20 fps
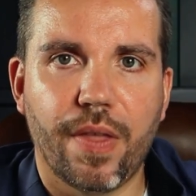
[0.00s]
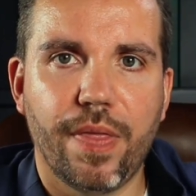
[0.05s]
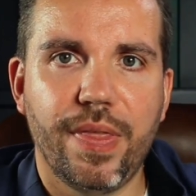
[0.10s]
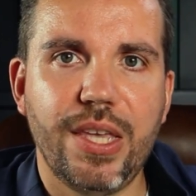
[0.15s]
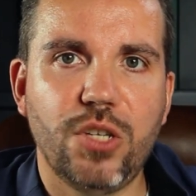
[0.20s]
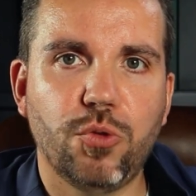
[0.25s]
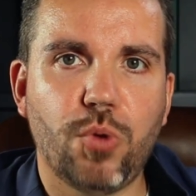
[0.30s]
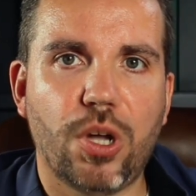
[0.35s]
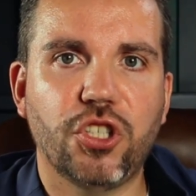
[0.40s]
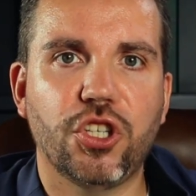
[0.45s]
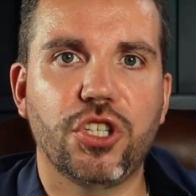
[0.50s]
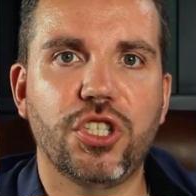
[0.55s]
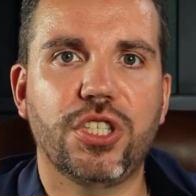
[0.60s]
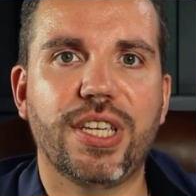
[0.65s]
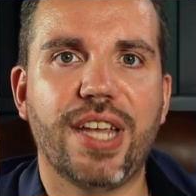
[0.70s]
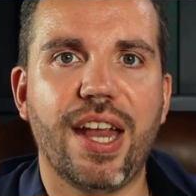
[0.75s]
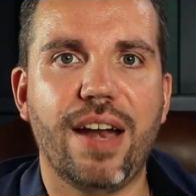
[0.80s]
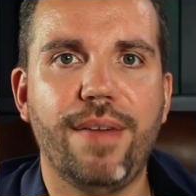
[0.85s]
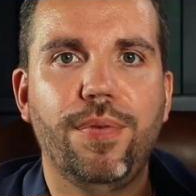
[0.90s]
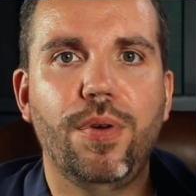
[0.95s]
These watches,
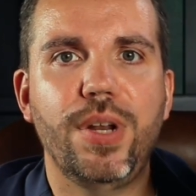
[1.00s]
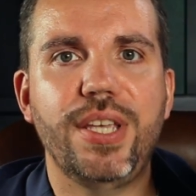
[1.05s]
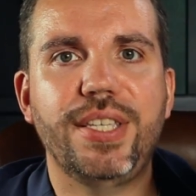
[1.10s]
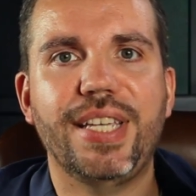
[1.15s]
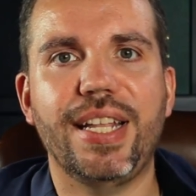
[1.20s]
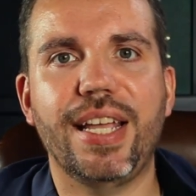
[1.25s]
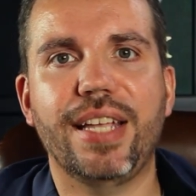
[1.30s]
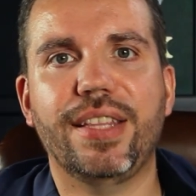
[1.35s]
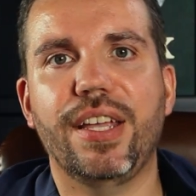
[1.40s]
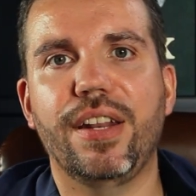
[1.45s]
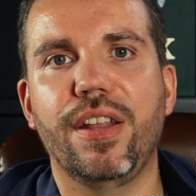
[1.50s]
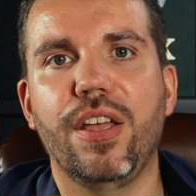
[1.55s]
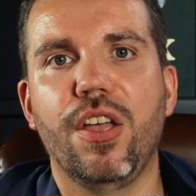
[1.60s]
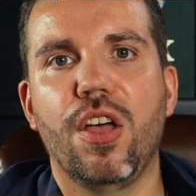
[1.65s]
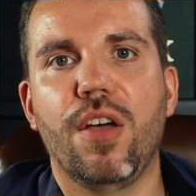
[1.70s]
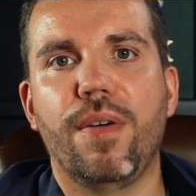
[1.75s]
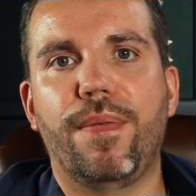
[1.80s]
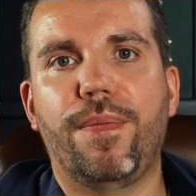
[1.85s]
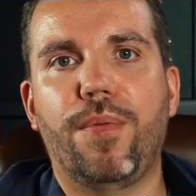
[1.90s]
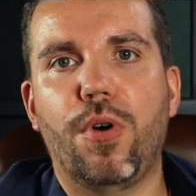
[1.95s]
carefully selected
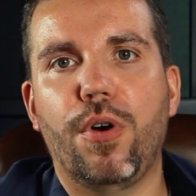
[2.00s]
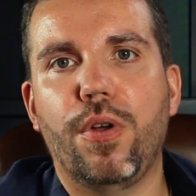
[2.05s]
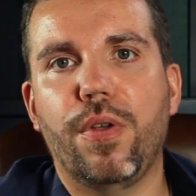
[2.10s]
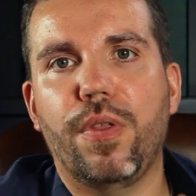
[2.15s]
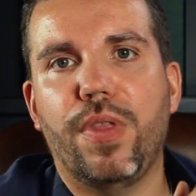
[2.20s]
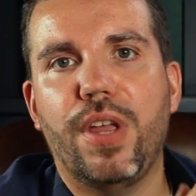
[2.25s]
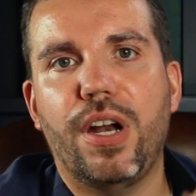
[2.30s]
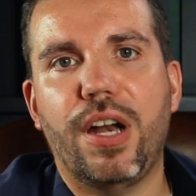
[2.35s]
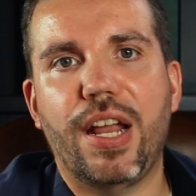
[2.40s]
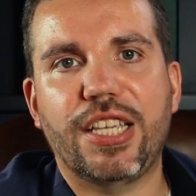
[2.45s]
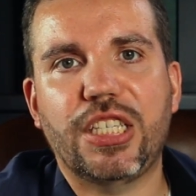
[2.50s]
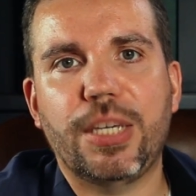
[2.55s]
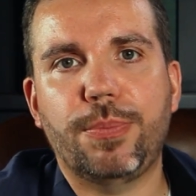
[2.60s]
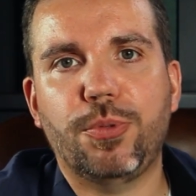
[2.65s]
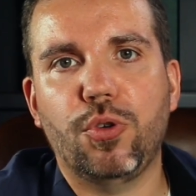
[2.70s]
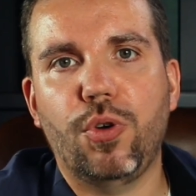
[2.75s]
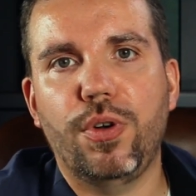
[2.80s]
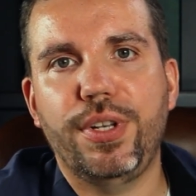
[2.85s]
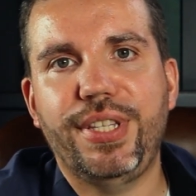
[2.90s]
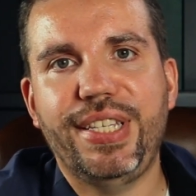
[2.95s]
for their
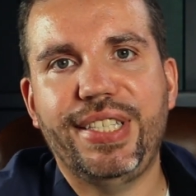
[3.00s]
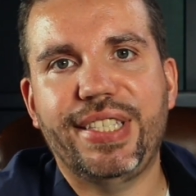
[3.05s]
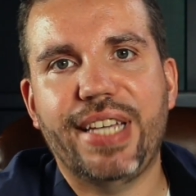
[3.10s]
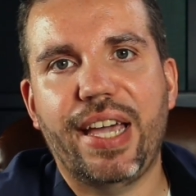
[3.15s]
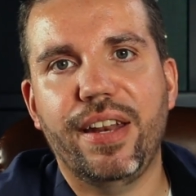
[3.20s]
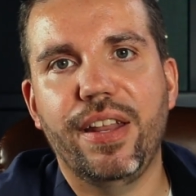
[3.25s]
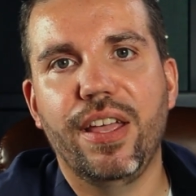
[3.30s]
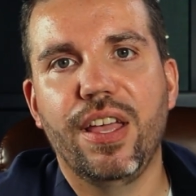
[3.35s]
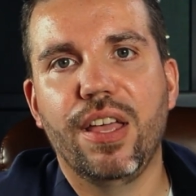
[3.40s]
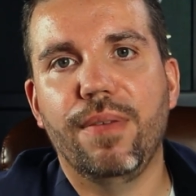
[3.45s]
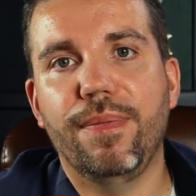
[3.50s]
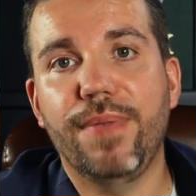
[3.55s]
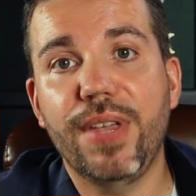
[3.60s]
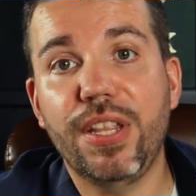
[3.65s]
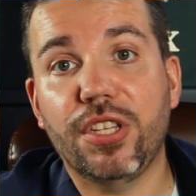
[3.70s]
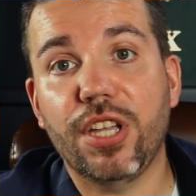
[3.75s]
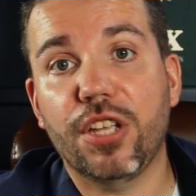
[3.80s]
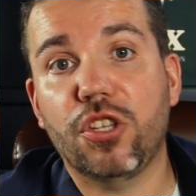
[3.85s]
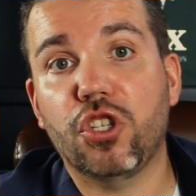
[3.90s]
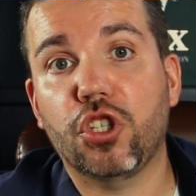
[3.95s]
exceptional design,
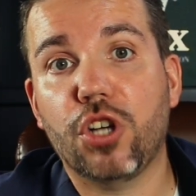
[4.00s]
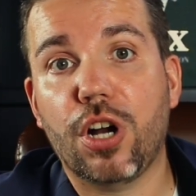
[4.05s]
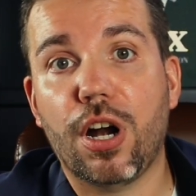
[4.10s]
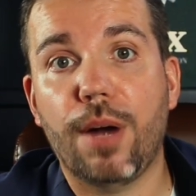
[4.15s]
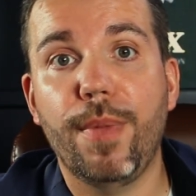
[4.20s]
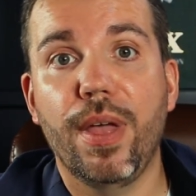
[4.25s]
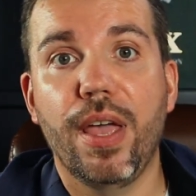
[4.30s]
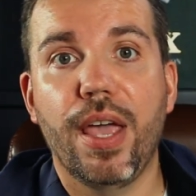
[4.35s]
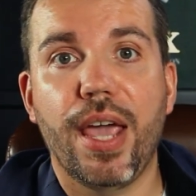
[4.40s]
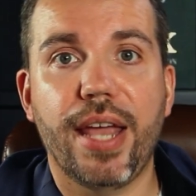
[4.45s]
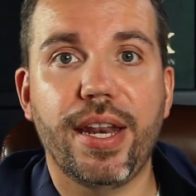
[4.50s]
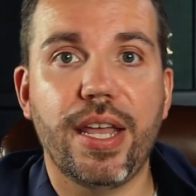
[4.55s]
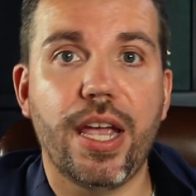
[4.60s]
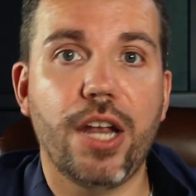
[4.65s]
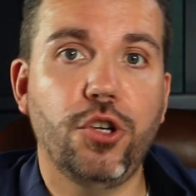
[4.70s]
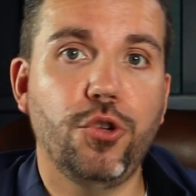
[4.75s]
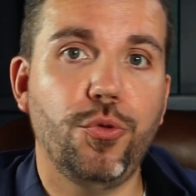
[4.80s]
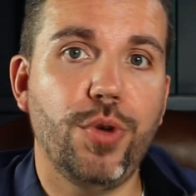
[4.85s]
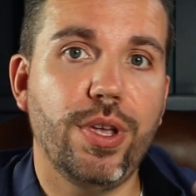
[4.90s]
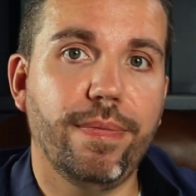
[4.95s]
vintage charm, and
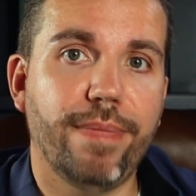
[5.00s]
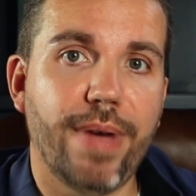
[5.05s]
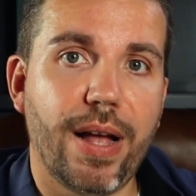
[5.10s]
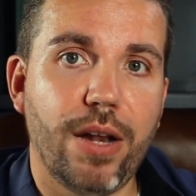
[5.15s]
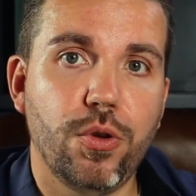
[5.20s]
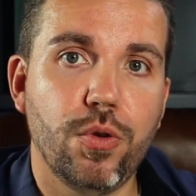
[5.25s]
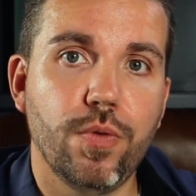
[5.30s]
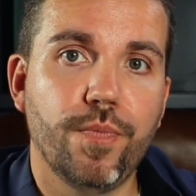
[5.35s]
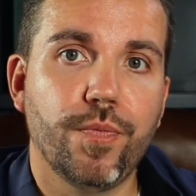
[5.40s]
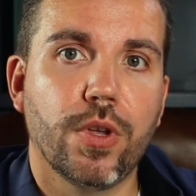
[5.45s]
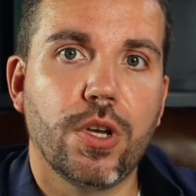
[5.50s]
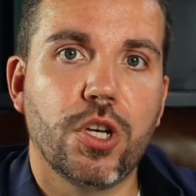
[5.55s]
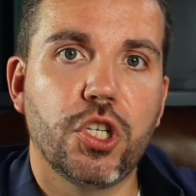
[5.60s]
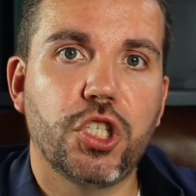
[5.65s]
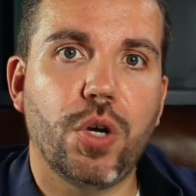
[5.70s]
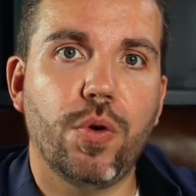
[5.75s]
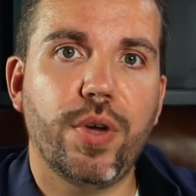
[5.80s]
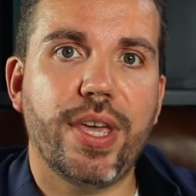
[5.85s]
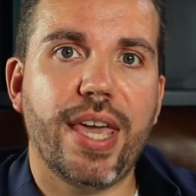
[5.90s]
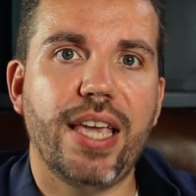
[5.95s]
enduring value,
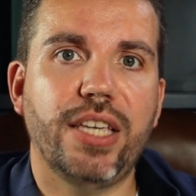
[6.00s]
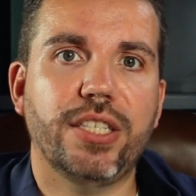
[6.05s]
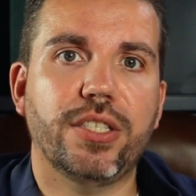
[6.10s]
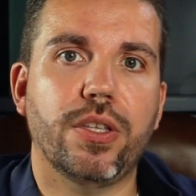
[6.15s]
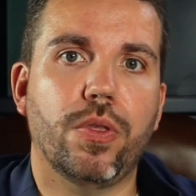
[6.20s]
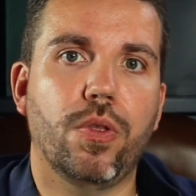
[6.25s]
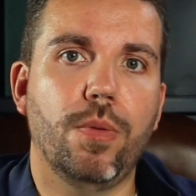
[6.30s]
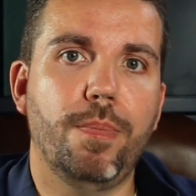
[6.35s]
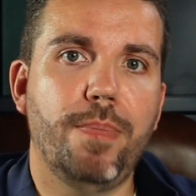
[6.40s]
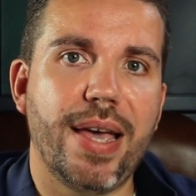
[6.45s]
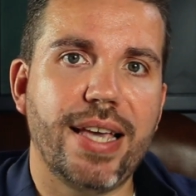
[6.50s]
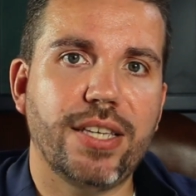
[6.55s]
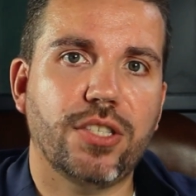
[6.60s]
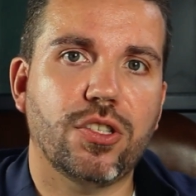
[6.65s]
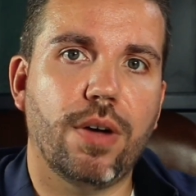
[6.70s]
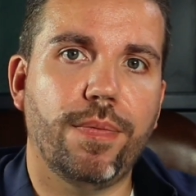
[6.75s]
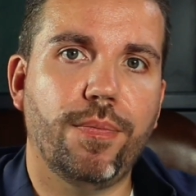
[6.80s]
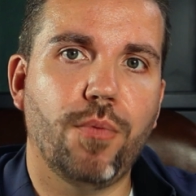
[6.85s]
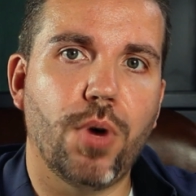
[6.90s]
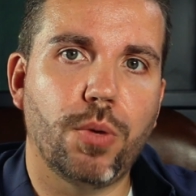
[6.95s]
showcased the best
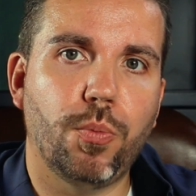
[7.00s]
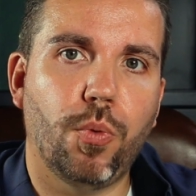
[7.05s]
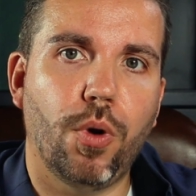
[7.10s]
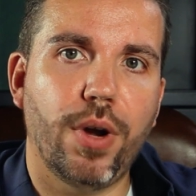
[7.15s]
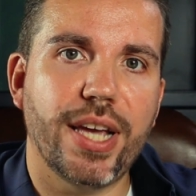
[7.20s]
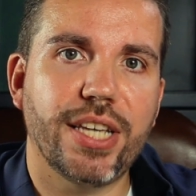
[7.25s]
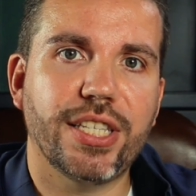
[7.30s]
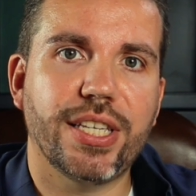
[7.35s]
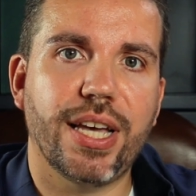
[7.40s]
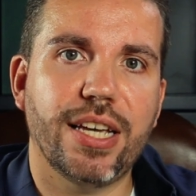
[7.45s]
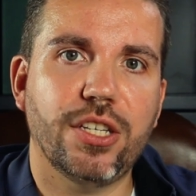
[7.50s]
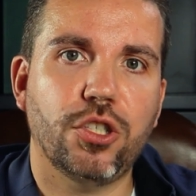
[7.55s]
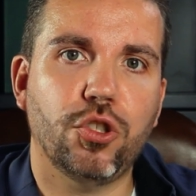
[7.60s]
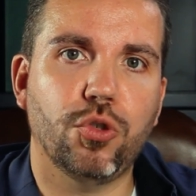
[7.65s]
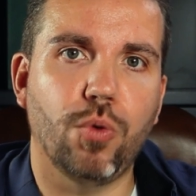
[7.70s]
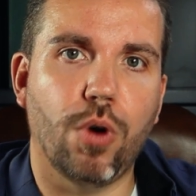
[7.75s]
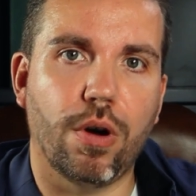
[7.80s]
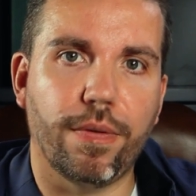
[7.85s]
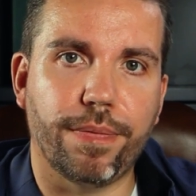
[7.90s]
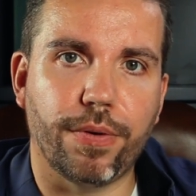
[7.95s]
of what Rolex has
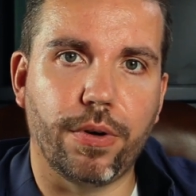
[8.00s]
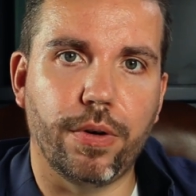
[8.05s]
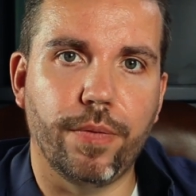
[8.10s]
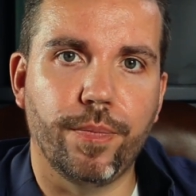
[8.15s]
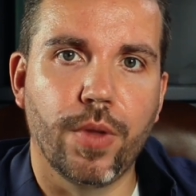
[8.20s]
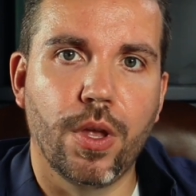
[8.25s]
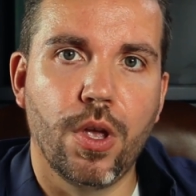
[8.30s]
to offer.